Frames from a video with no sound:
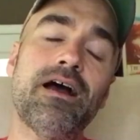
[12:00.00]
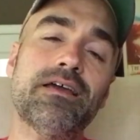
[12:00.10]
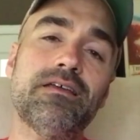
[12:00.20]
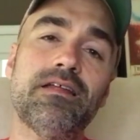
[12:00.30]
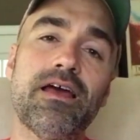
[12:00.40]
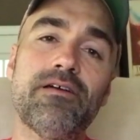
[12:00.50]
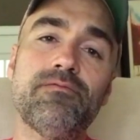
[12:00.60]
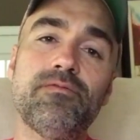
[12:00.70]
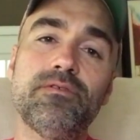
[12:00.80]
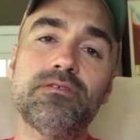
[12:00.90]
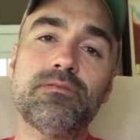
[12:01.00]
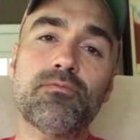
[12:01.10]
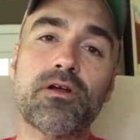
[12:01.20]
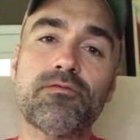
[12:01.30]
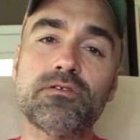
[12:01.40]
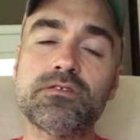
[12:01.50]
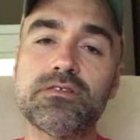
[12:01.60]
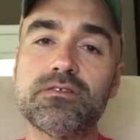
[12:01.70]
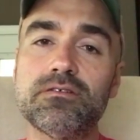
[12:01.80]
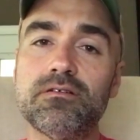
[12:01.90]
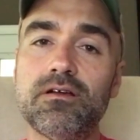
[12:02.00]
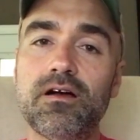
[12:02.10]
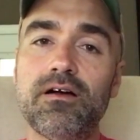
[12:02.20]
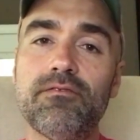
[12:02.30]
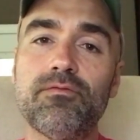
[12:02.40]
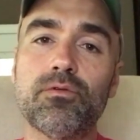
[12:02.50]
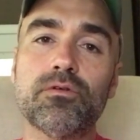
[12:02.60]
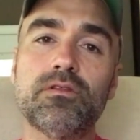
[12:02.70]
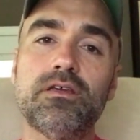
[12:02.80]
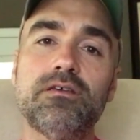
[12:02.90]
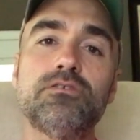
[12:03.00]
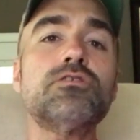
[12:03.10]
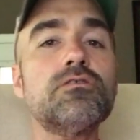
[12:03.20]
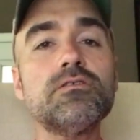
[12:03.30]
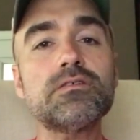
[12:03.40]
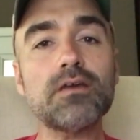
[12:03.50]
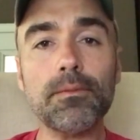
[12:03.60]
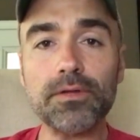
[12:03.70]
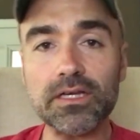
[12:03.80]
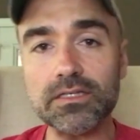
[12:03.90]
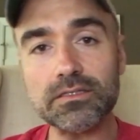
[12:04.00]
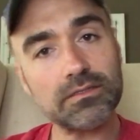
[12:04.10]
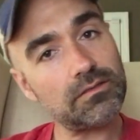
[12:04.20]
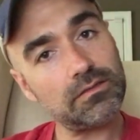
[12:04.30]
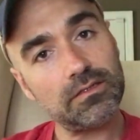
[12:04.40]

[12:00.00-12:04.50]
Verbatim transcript: I can have some reference uh, for the insurance companies.